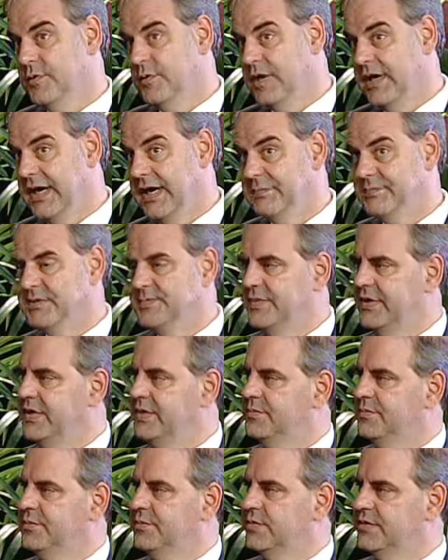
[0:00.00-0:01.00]
perhaps paid
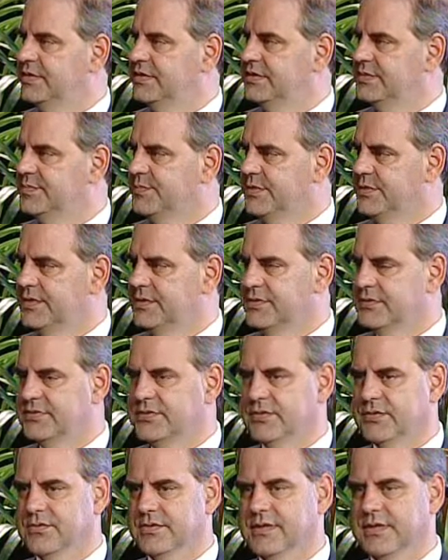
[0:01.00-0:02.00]
employees, but
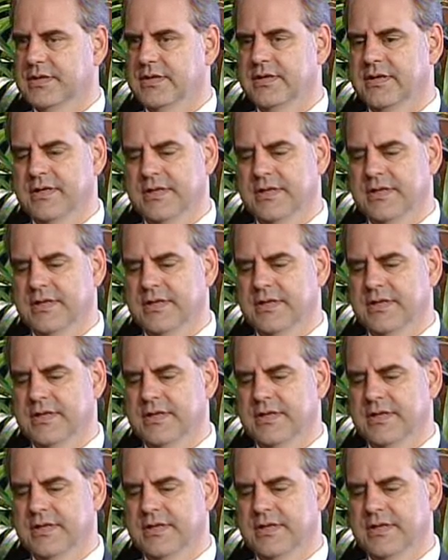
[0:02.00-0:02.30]
certainly